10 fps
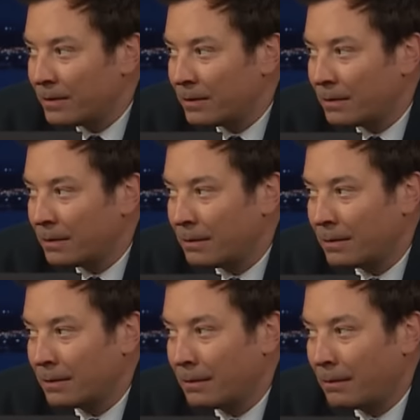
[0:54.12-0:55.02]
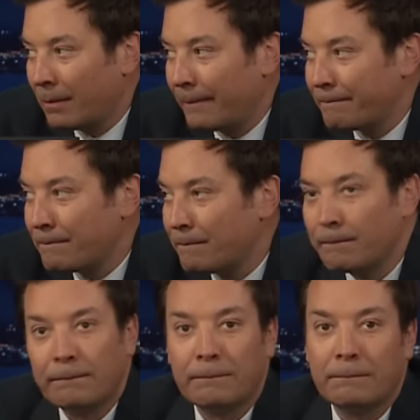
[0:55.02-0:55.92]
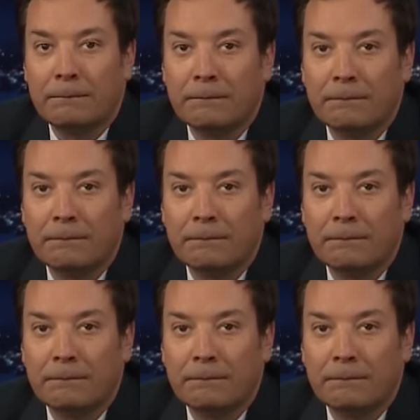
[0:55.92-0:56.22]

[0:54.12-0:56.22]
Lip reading: This person isn't speaking.